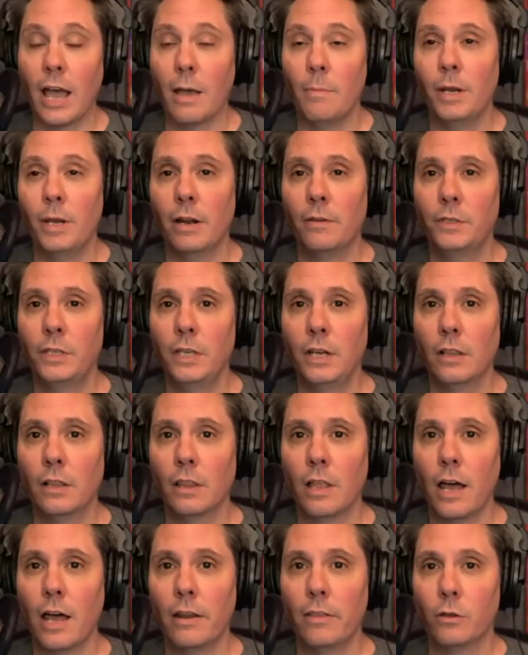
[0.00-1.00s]
I mean, I've seen a
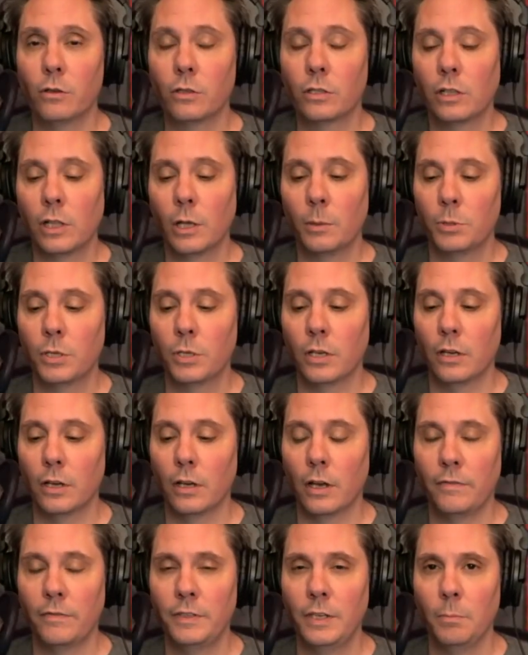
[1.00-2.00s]
lot of those clips.
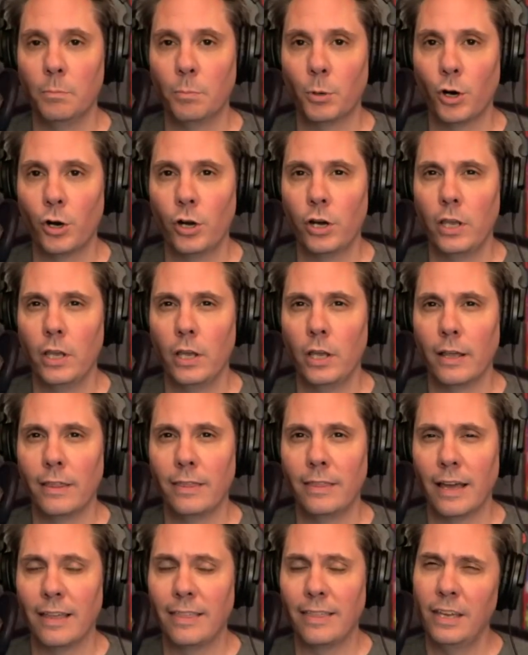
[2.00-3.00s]
I've seen Bernie and I
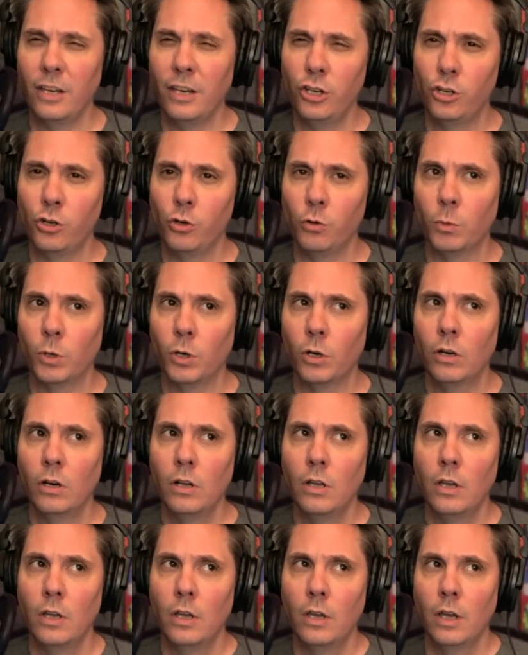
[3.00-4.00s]
think Schumer
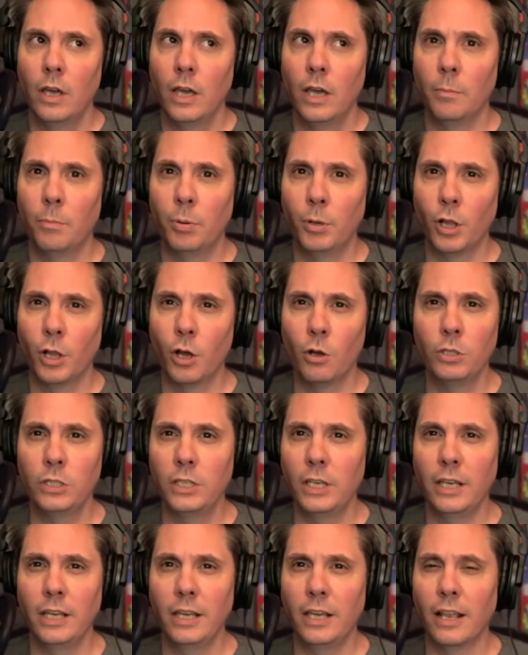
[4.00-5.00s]
and
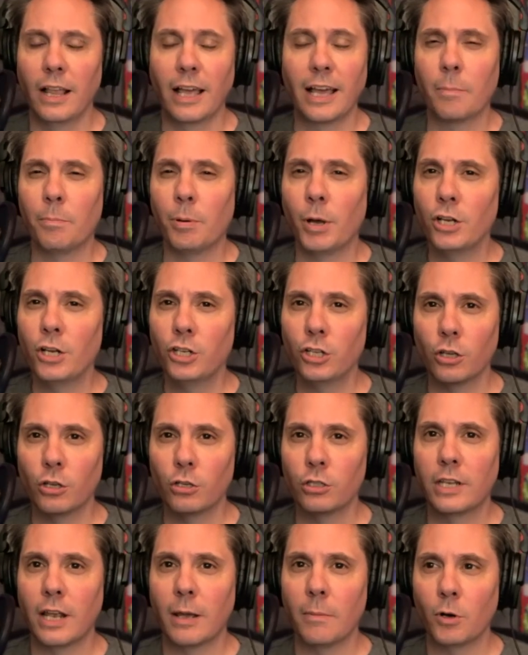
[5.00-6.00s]
Pelosi, like a bunch of
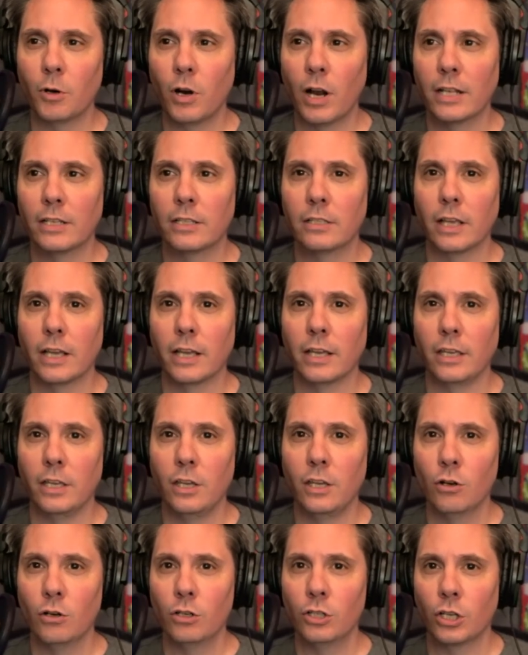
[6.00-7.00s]
those Democrats, like
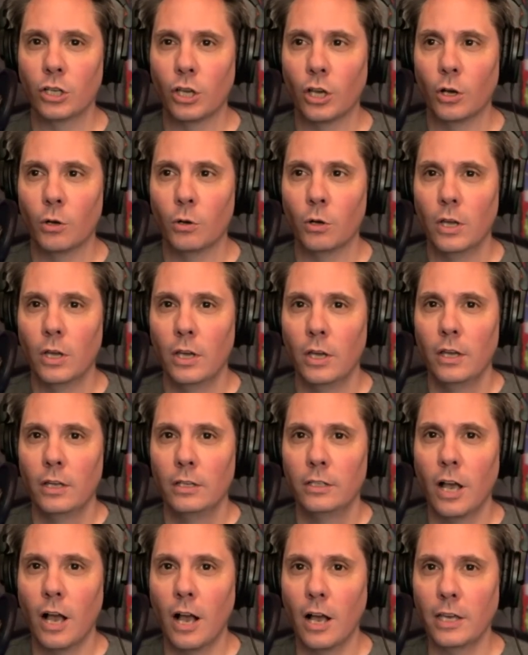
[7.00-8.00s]
years ago,
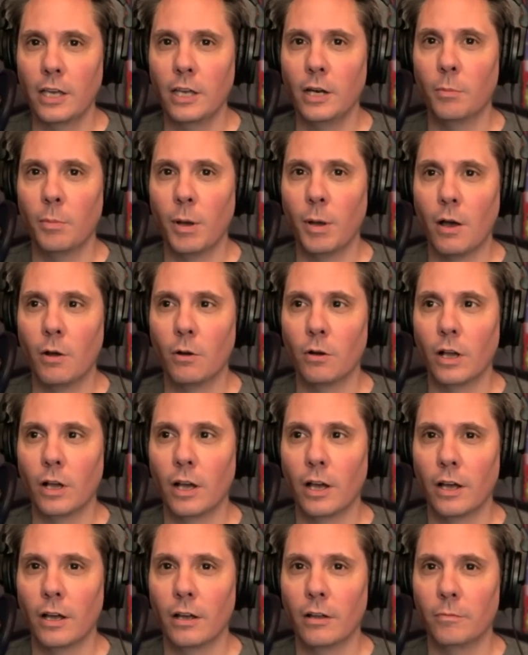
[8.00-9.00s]
talking
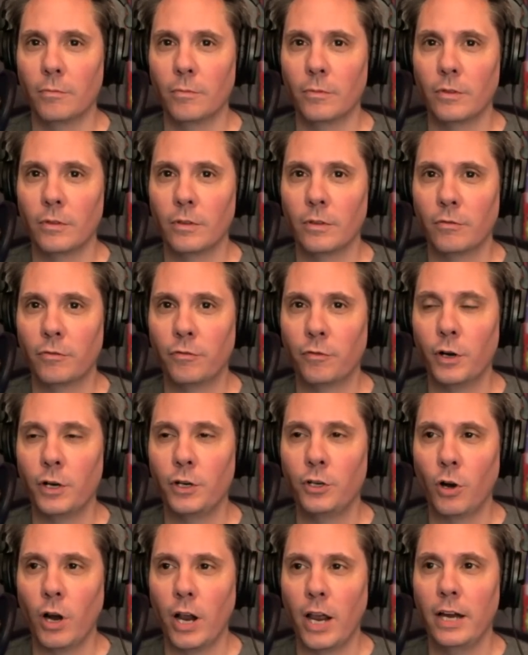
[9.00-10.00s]
about free
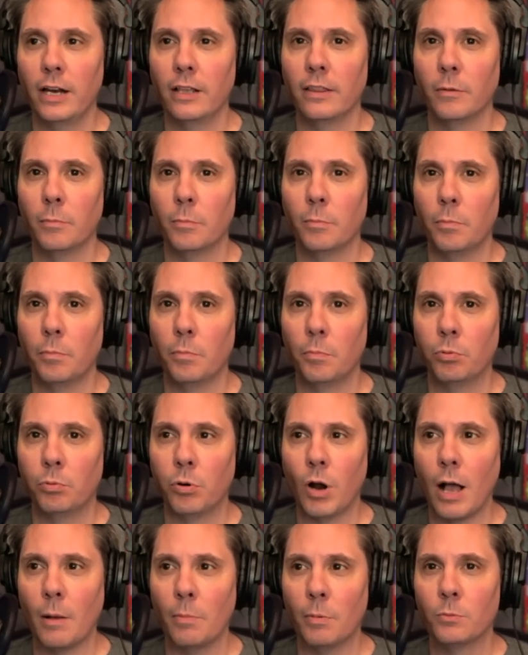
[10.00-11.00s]
trade and the
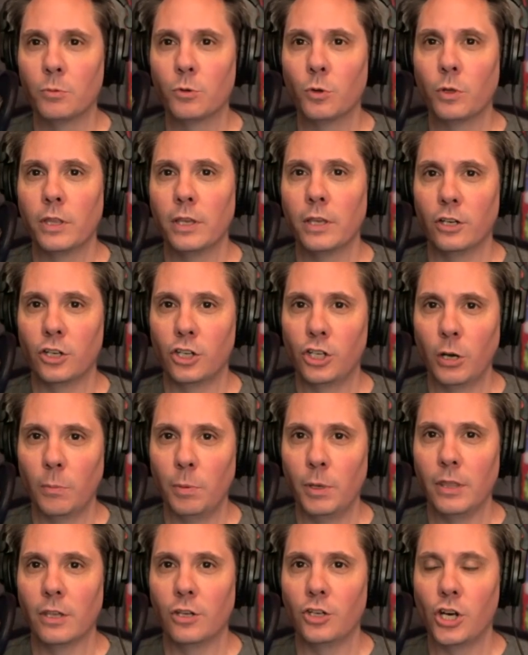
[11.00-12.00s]
problems with it and
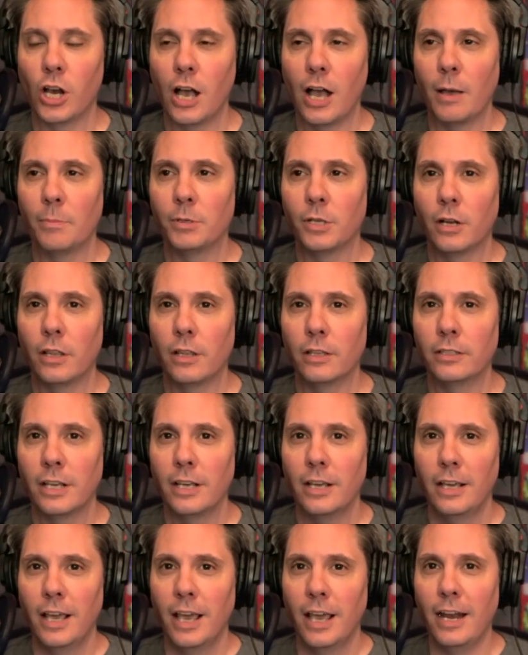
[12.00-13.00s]
shipping the jobs and all this.
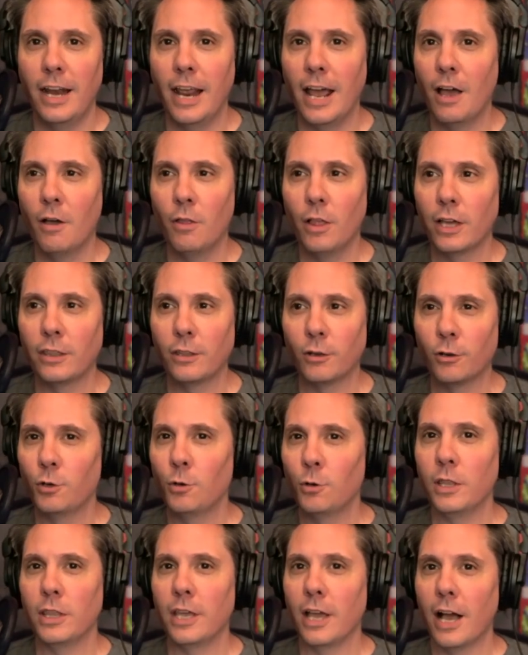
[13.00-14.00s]
And now, like, they're
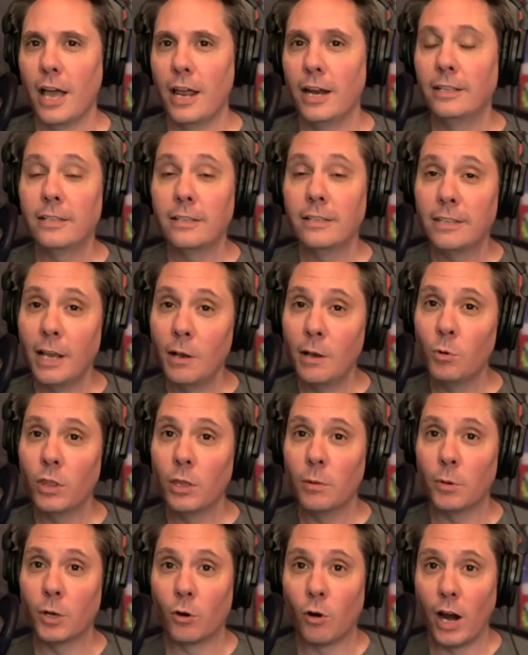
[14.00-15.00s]
doing and it's the same with
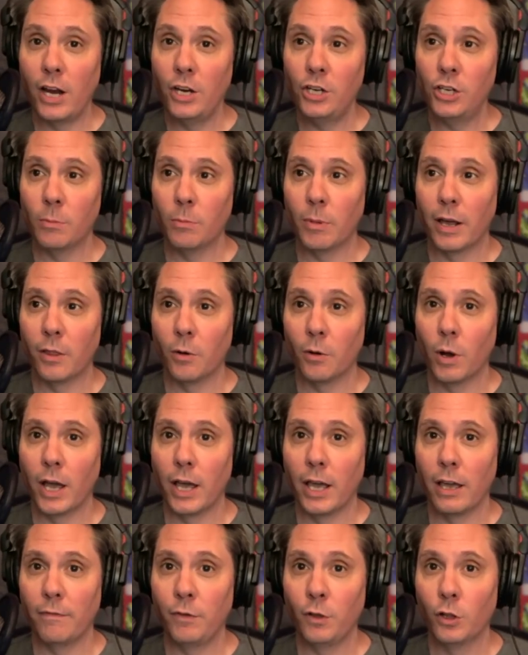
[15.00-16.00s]
immigration, by the
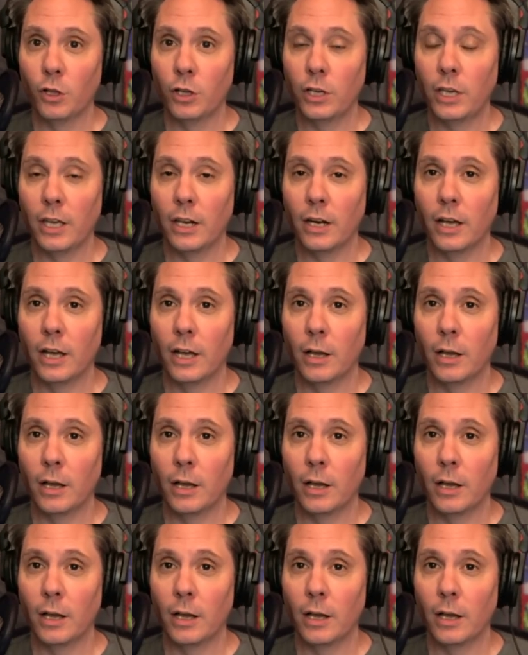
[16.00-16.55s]
way. If you look at